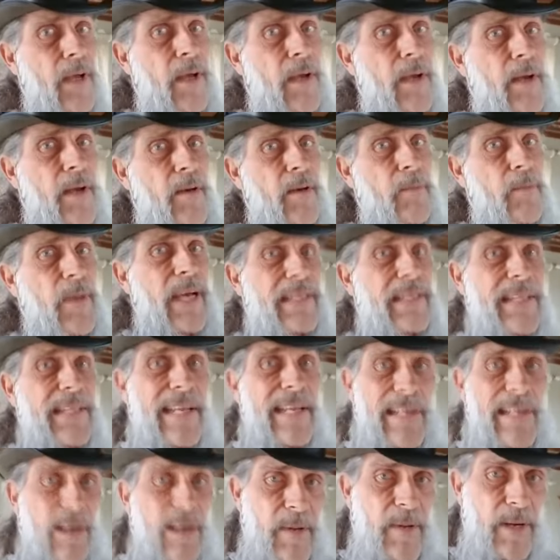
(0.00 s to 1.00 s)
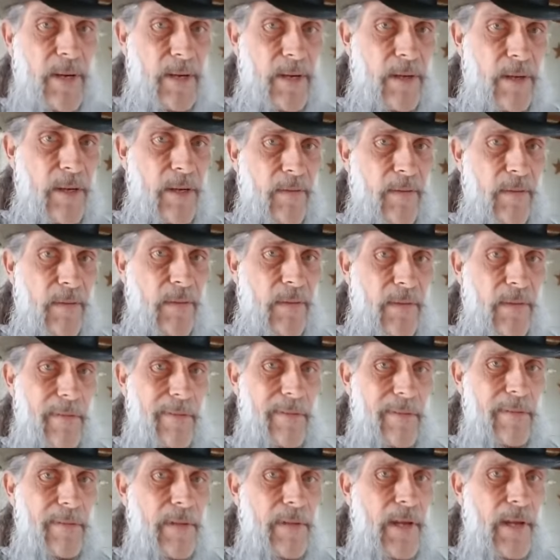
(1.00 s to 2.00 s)
back then nobody even
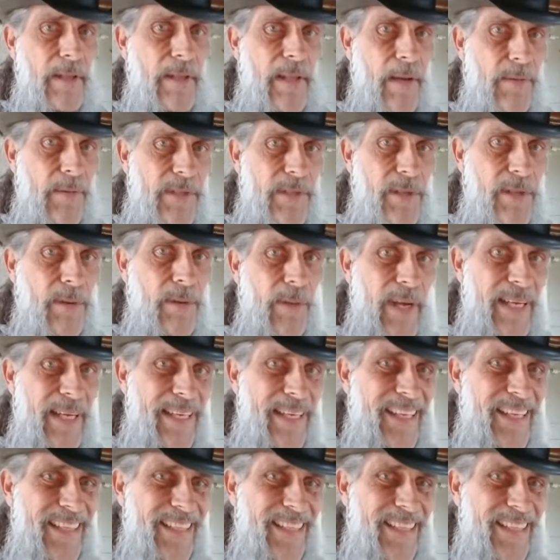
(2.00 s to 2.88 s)
thought that was a cool idea,